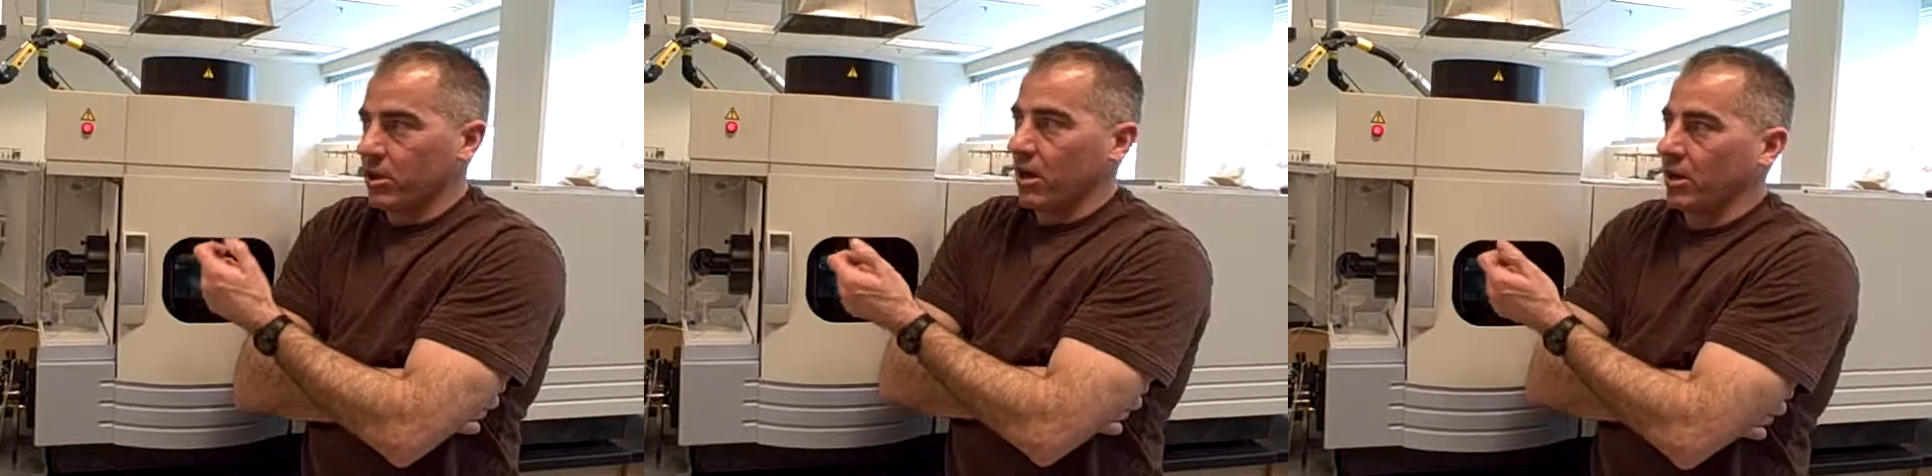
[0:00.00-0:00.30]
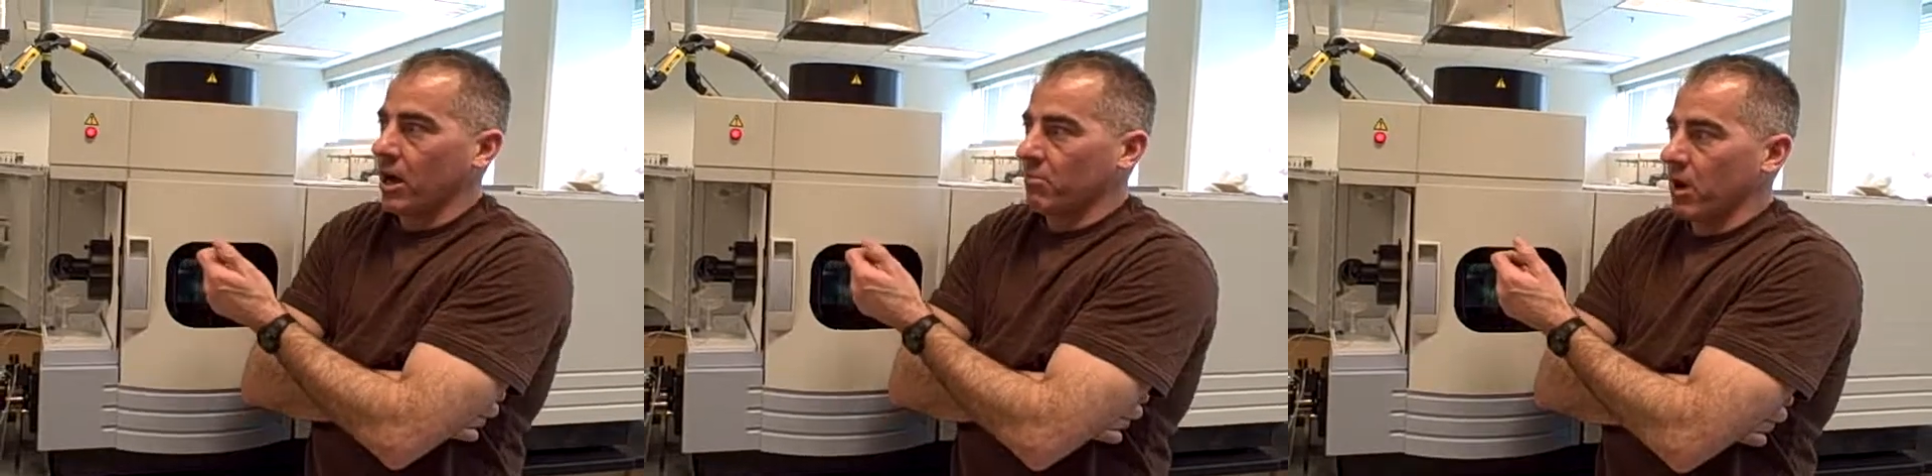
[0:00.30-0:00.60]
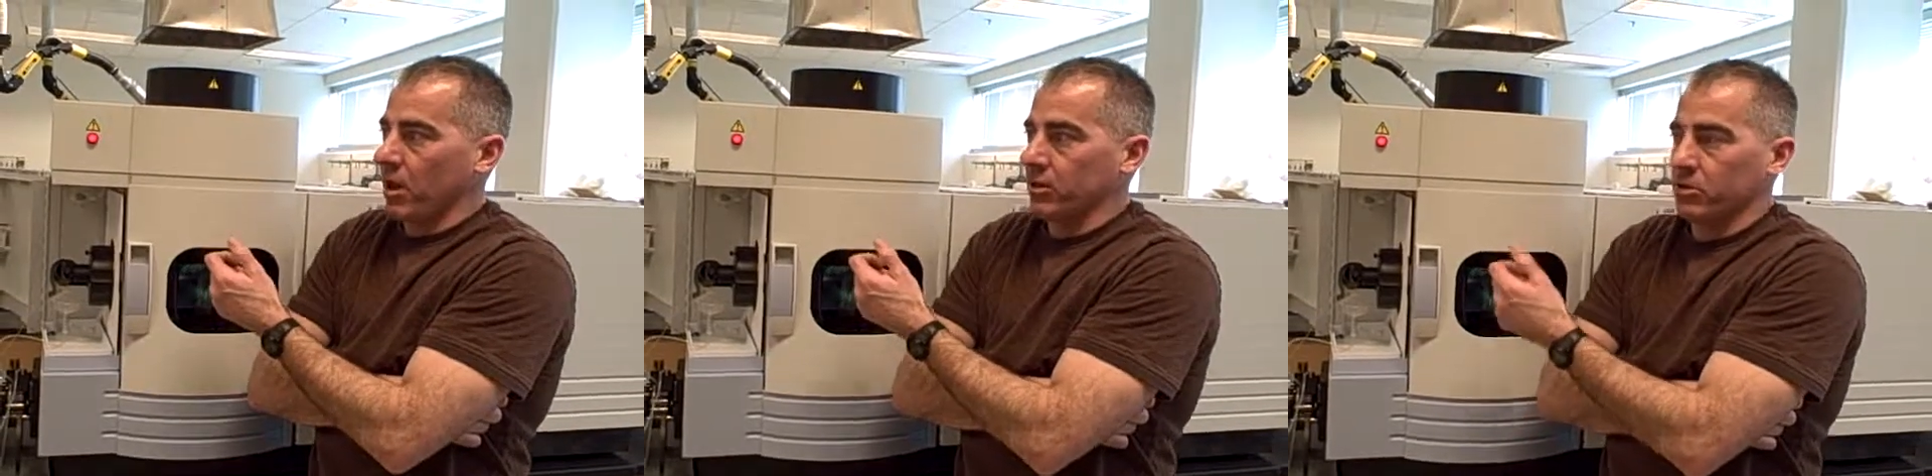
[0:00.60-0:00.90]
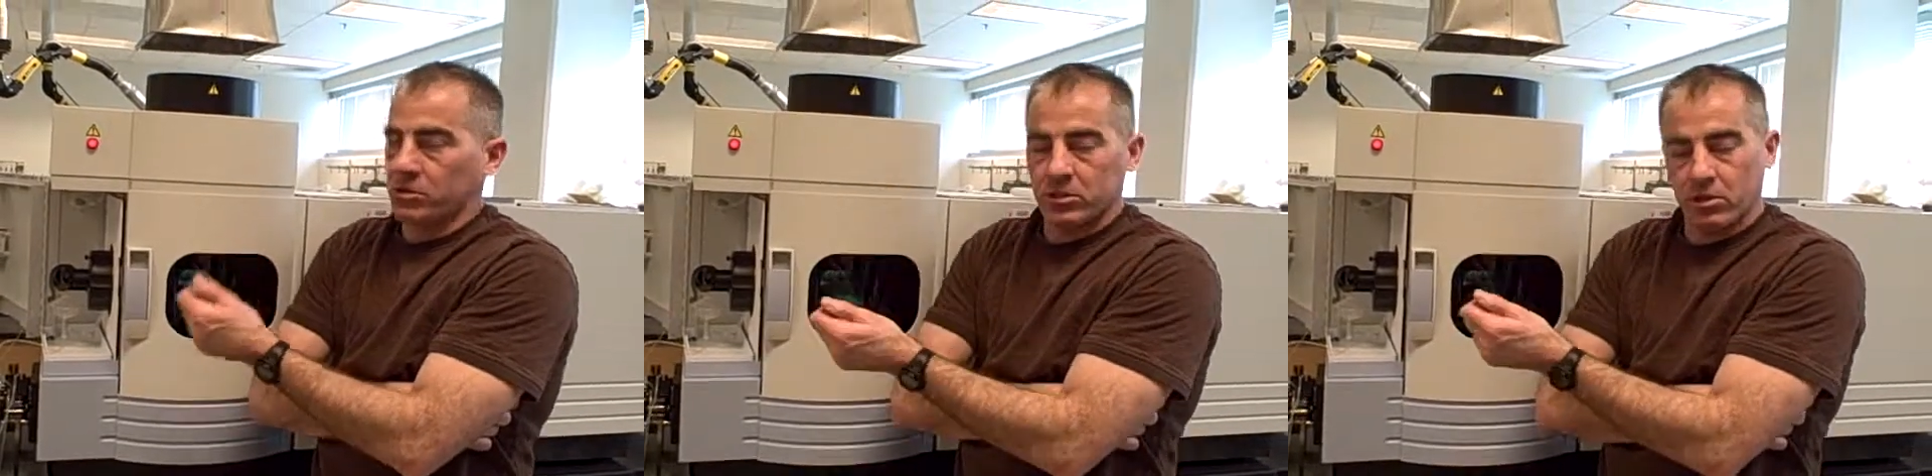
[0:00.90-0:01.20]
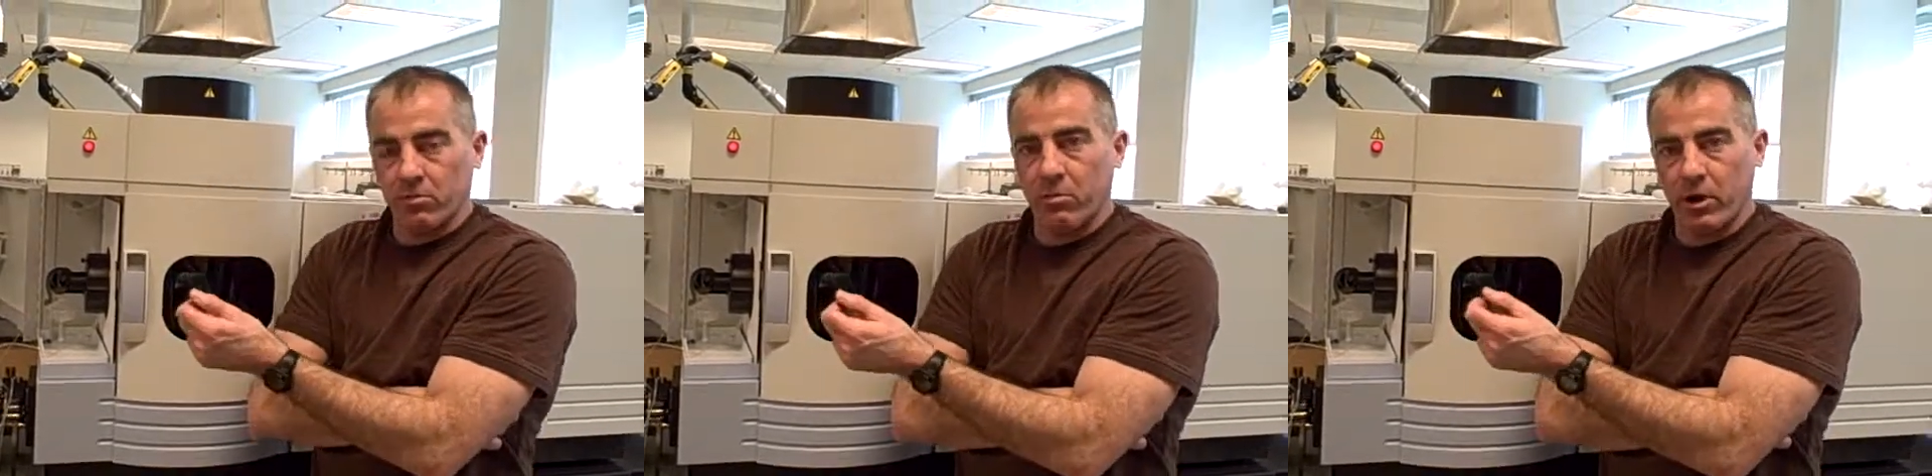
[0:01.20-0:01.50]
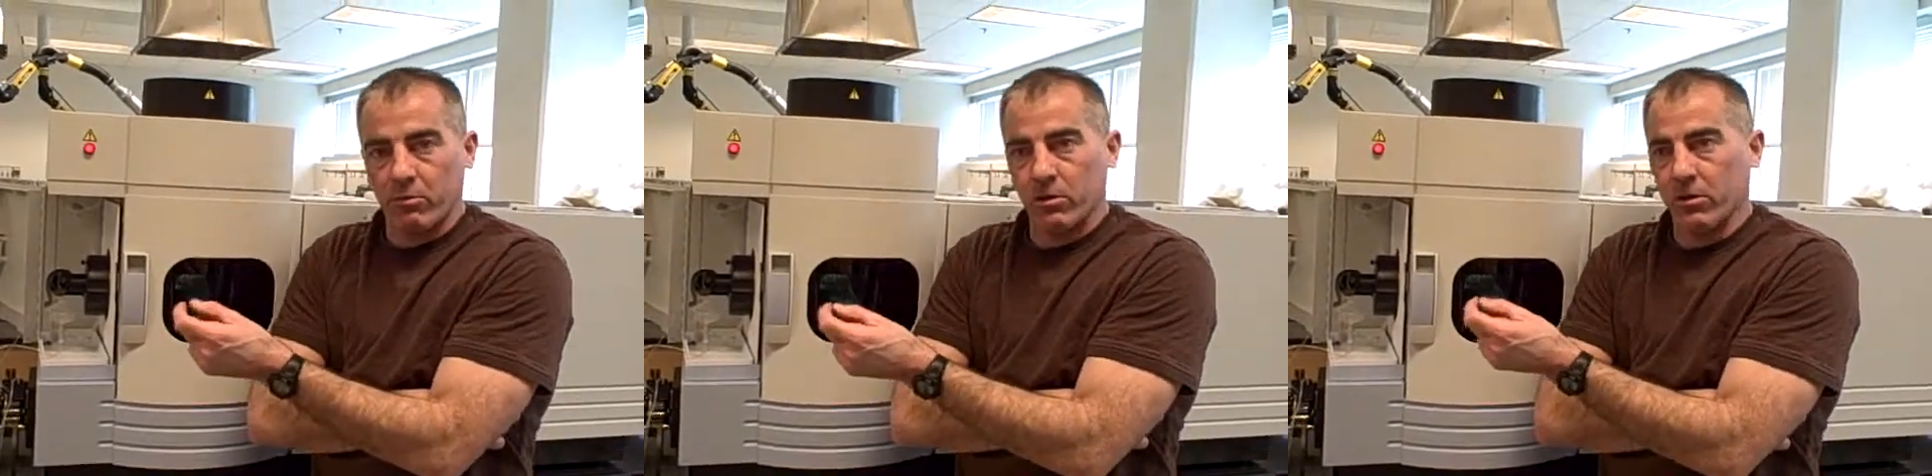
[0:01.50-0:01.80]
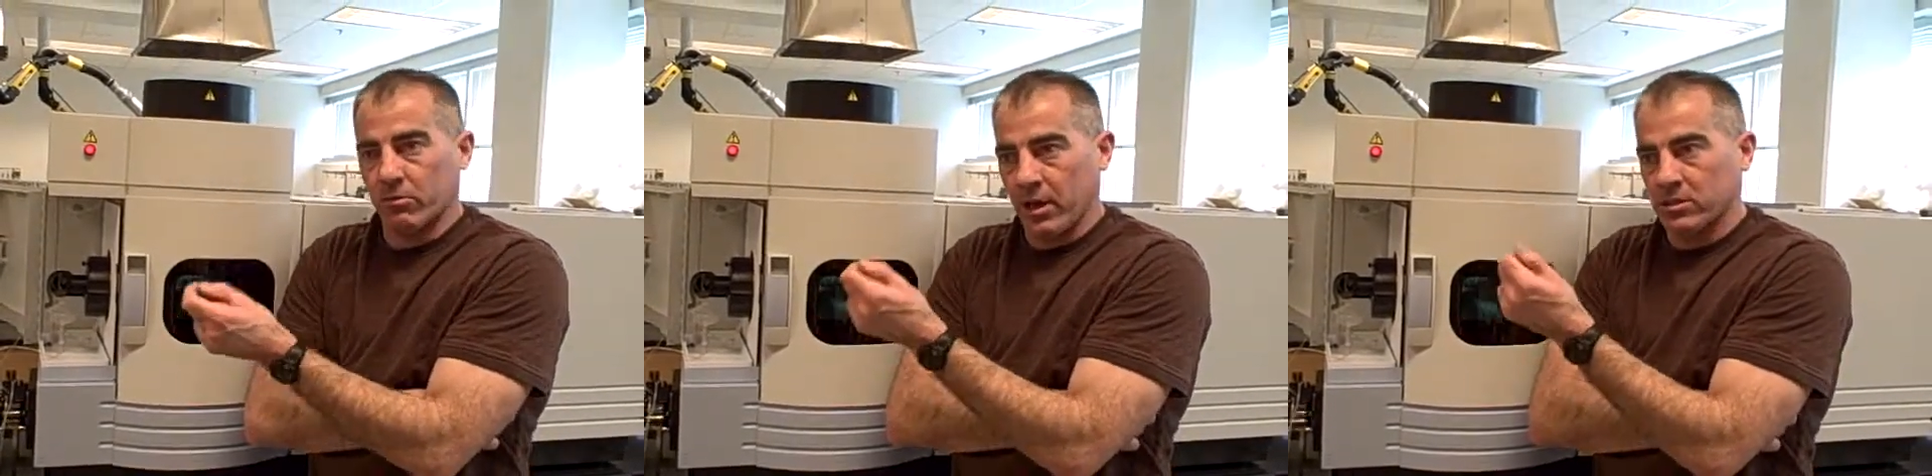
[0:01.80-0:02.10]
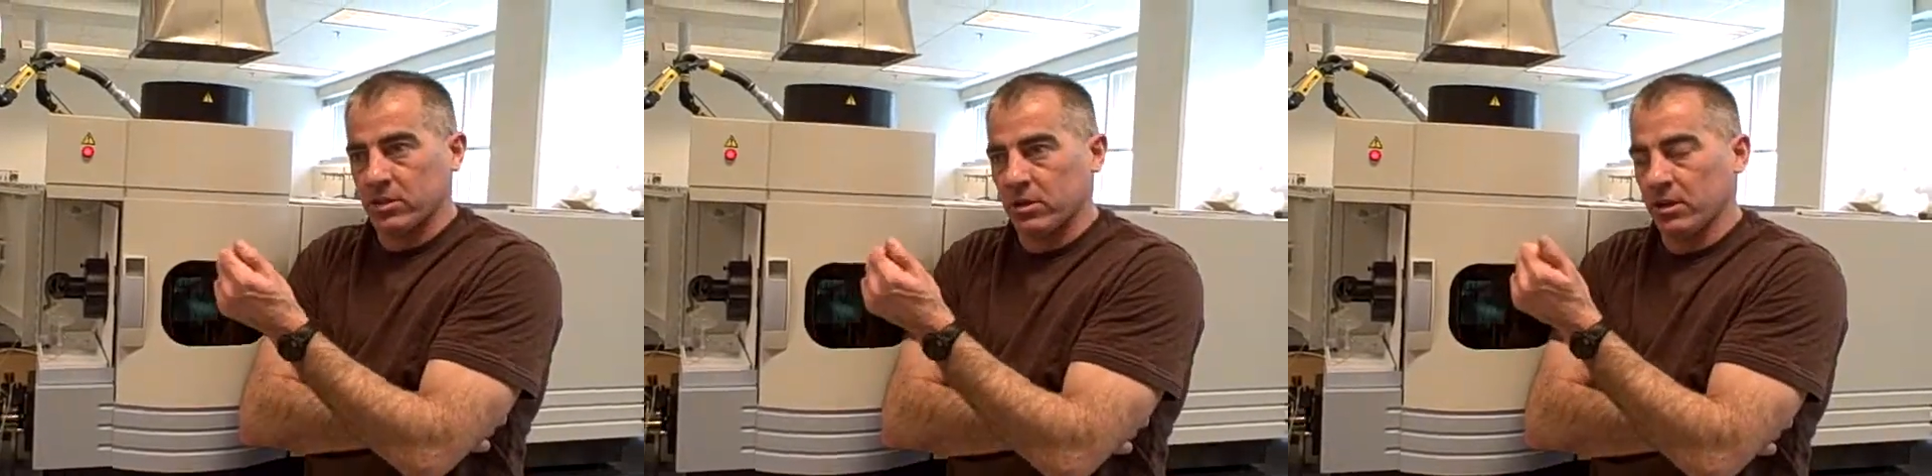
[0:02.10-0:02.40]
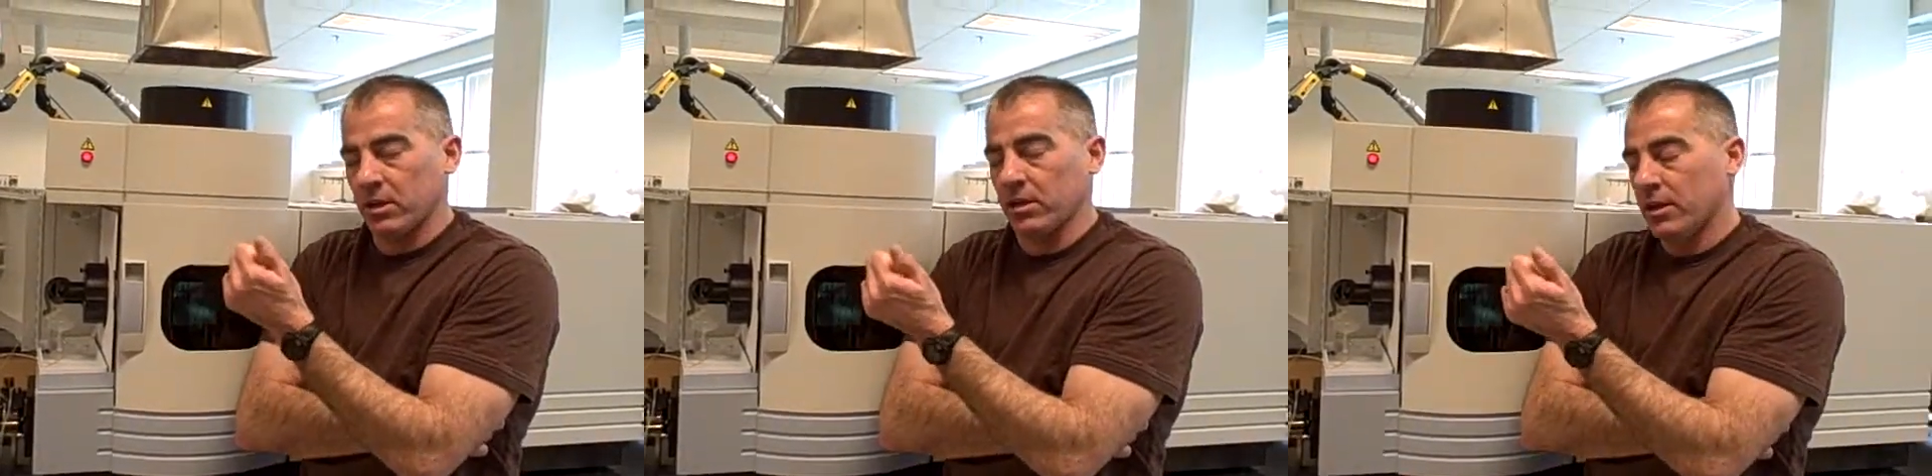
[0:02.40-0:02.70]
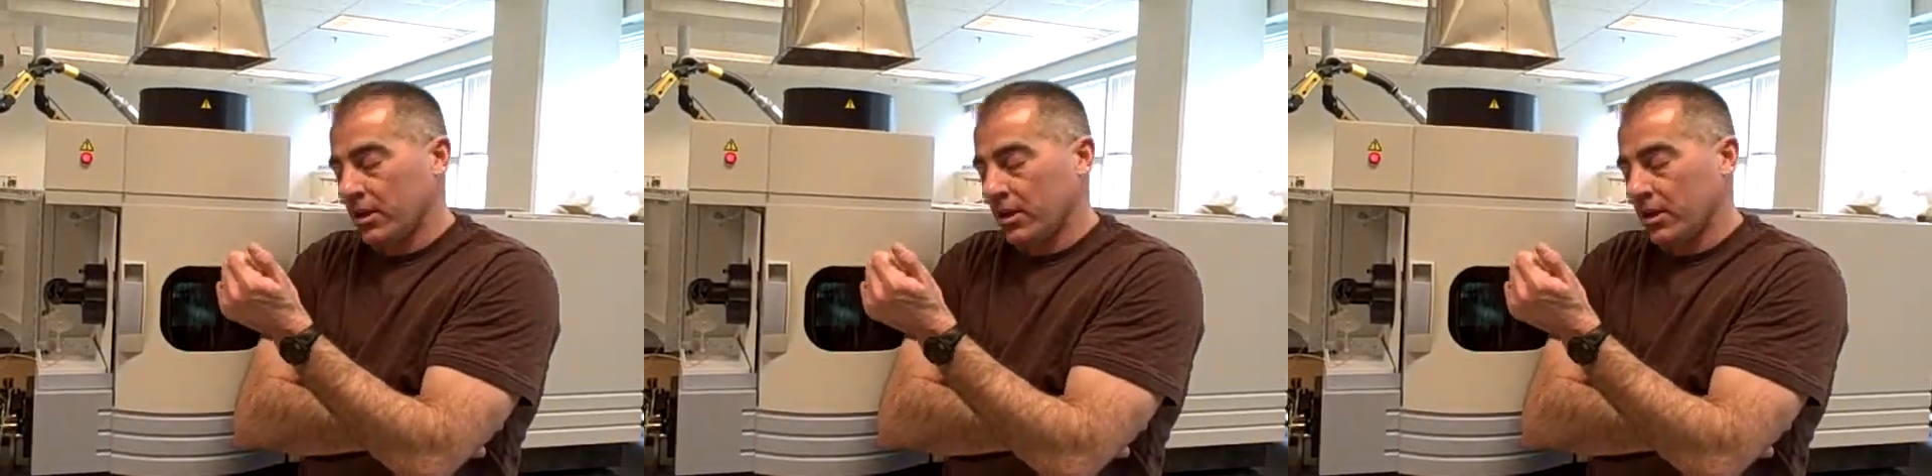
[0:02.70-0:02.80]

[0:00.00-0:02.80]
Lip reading: the argon molecules to the point where it basically